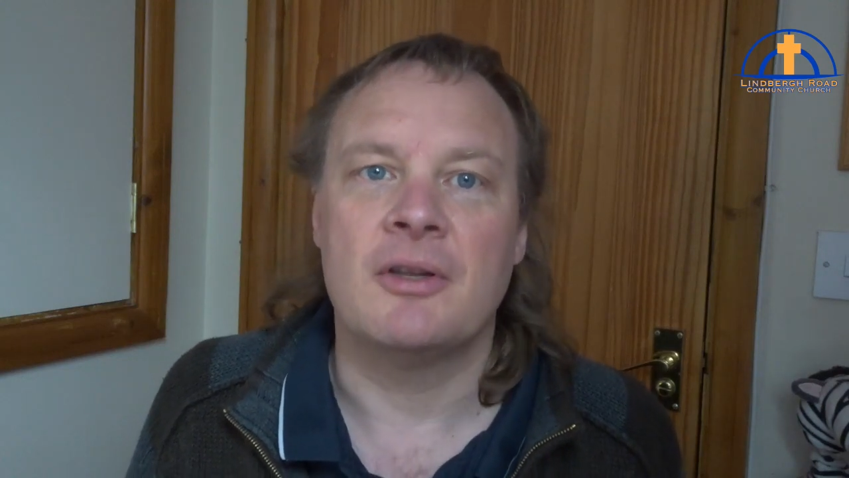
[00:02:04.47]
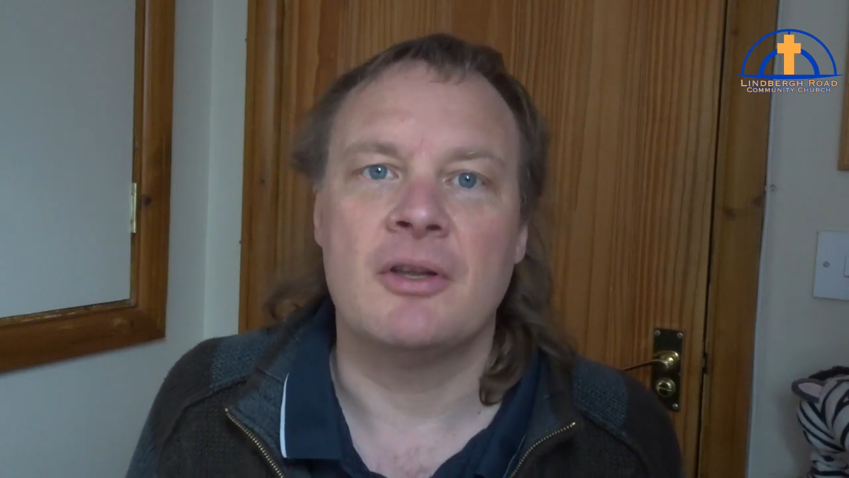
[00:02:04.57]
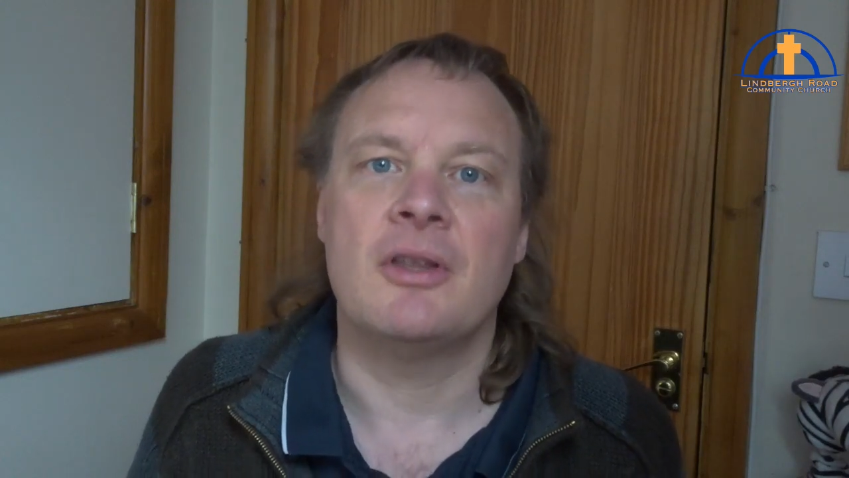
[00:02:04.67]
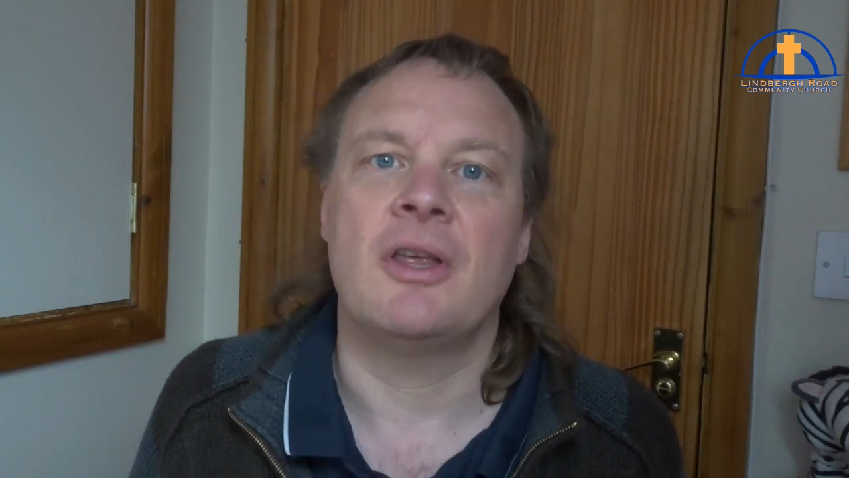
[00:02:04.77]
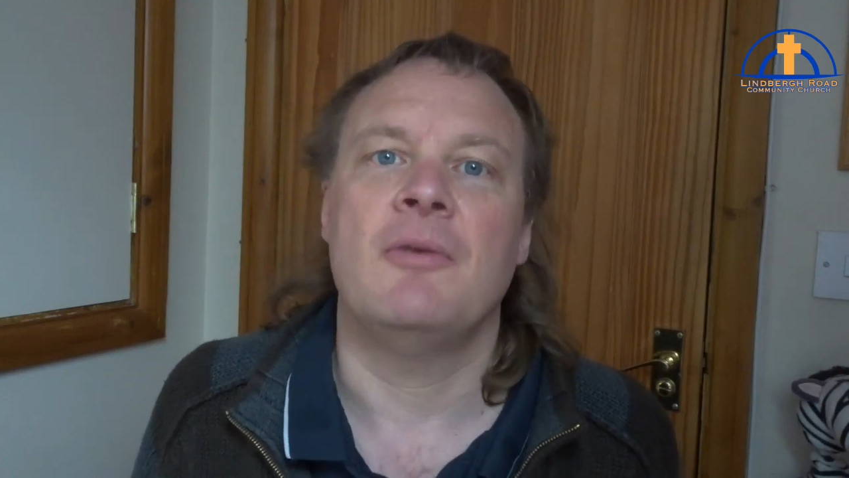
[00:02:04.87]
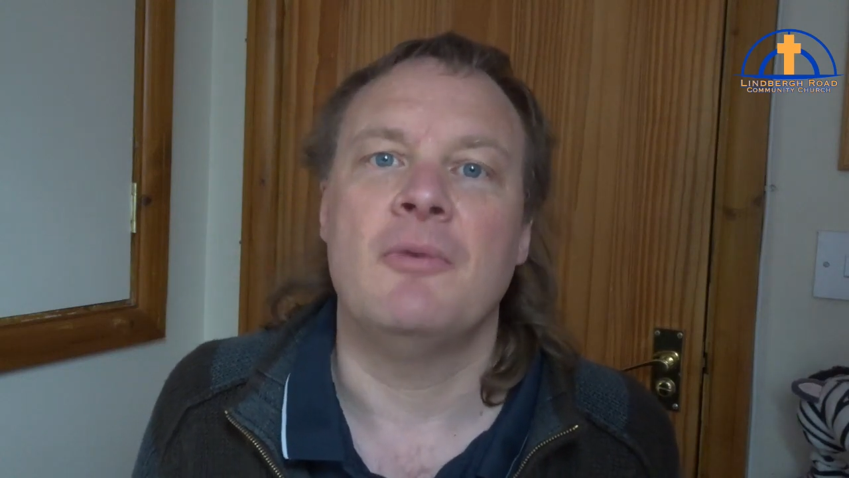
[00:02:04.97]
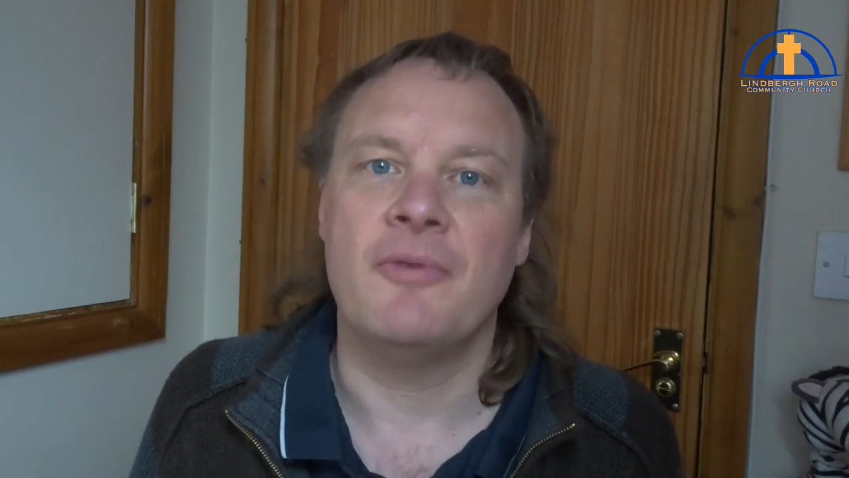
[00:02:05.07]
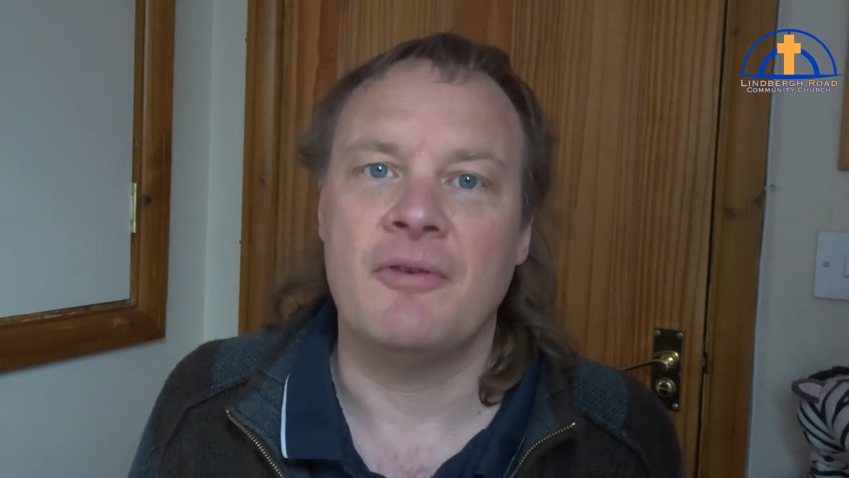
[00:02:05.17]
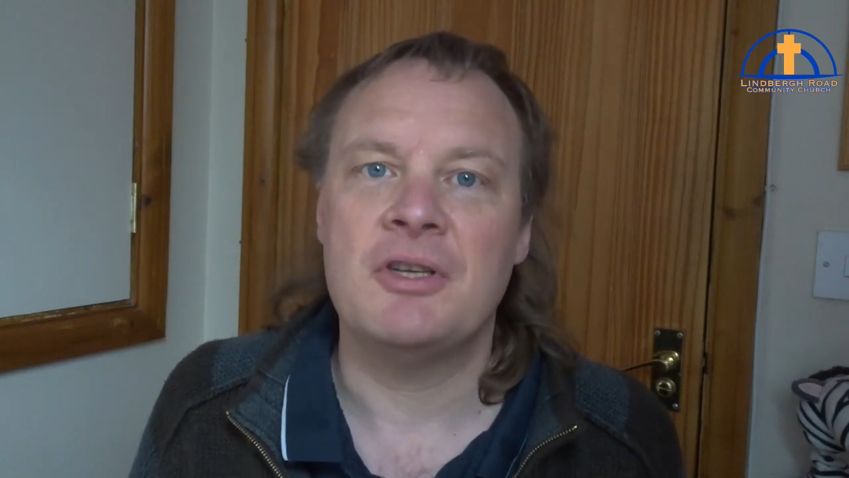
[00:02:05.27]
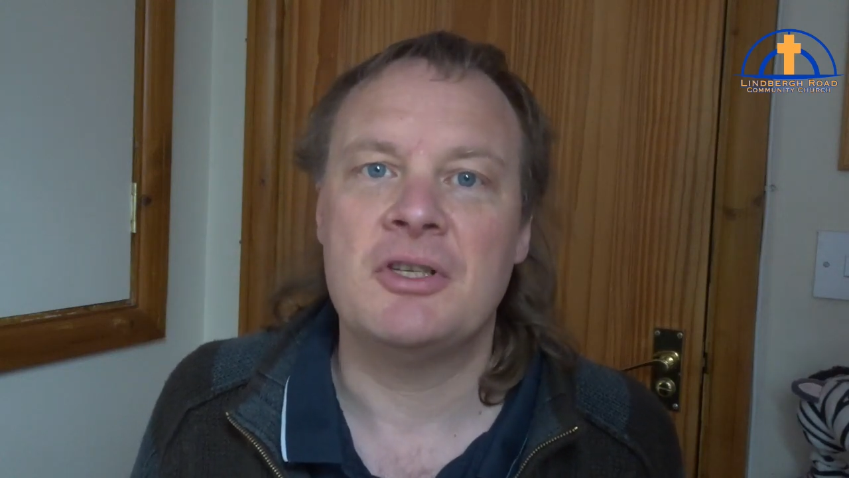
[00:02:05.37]
that they will
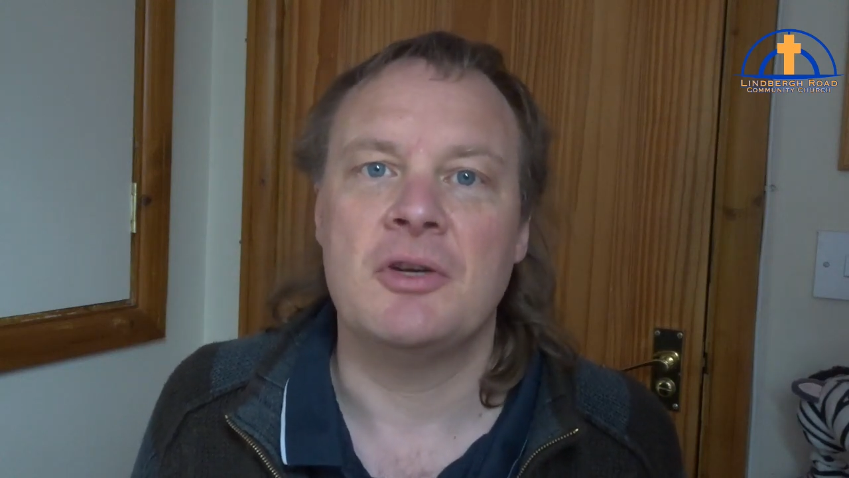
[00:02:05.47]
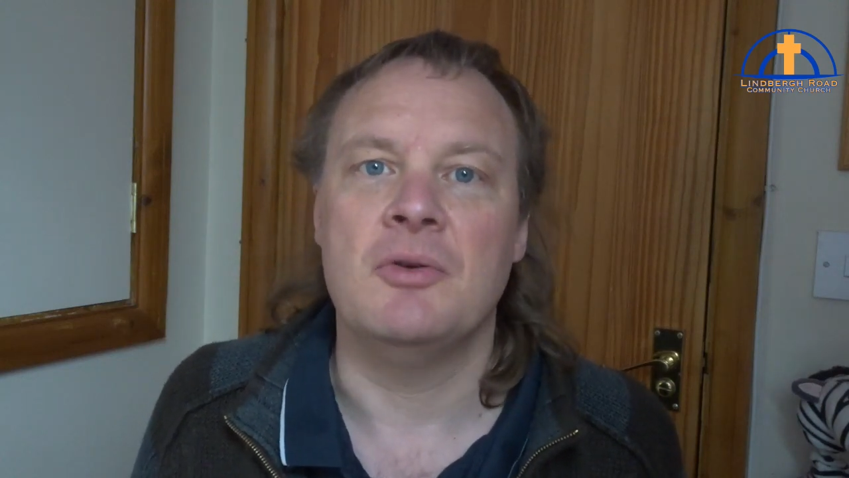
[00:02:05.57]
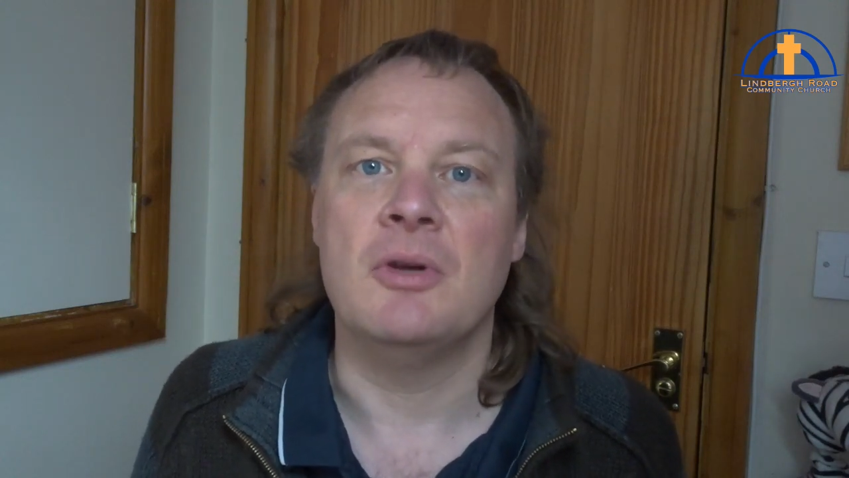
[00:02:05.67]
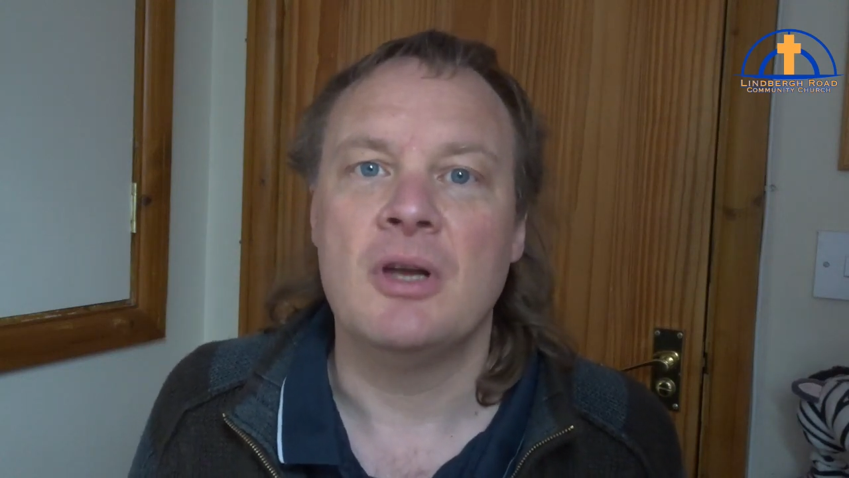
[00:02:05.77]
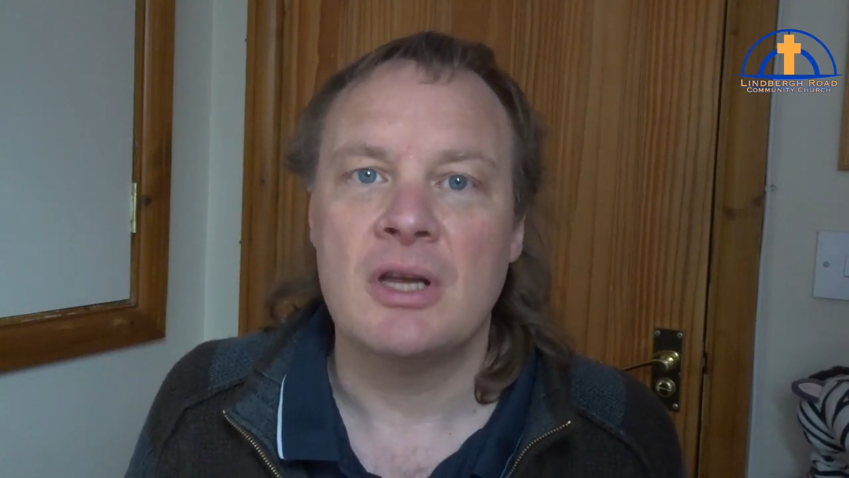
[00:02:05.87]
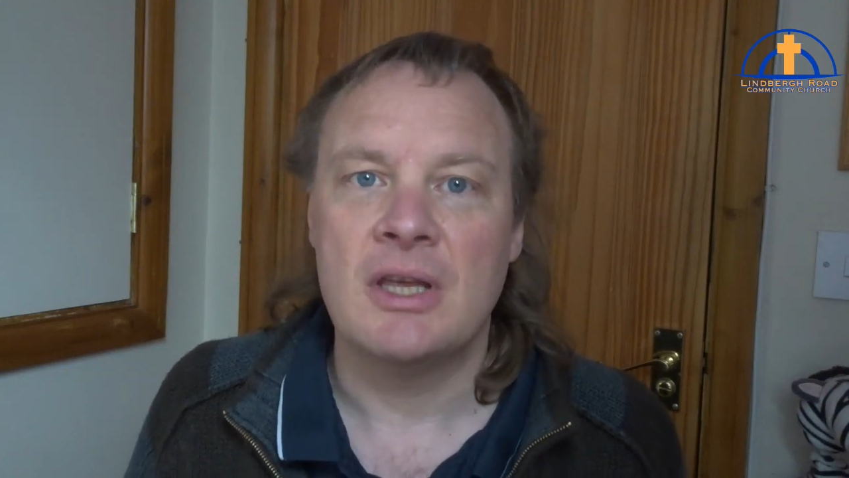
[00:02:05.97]
very soon